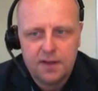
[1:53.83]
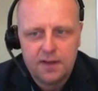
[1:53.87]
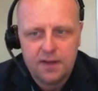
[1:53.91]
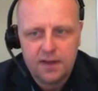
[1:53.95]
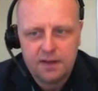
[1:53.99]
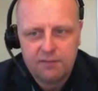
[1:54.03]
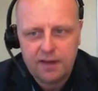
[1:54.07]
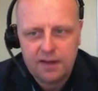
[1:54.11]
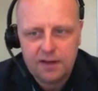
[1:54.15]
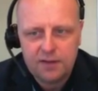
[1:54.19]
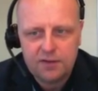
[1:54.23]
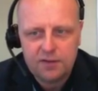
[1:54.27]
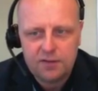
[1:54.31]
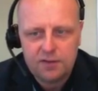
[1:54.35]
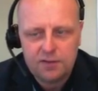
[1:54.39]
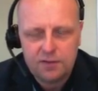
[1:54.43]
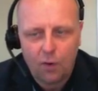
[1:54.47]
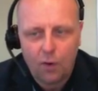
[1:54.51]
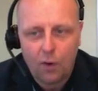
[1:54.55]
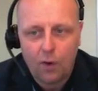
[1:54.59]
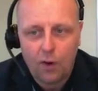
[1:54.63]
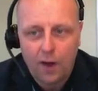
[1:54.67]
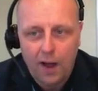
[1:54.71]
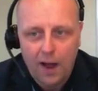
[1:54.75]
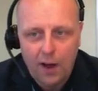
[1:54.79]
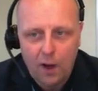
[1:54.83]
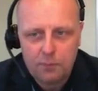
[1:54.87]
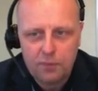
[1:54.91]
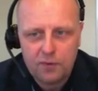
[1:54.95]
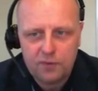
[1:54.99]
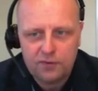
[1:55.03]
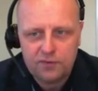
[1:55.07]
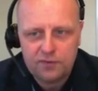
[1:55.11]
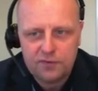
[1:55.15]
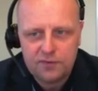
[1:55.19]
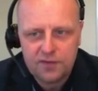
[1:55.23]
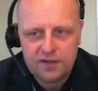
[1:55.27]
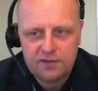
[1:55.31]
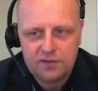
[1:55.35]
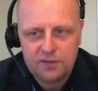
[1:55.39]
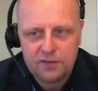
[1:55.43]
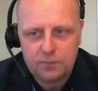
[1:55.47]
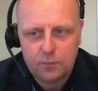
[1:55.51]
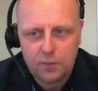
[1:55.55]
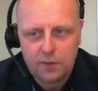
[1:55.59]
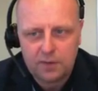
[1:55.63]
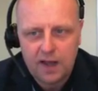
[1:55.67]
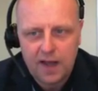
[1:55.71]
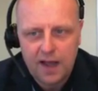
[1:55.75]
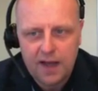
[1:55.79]
event or our
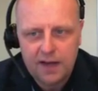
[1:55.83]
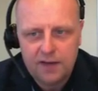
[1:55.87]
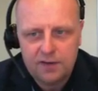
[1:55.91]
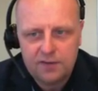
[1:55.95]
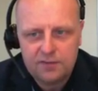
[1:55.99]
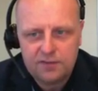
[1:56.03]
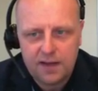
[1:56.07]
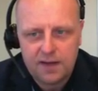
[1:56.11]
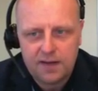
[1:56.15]
presentation with guidance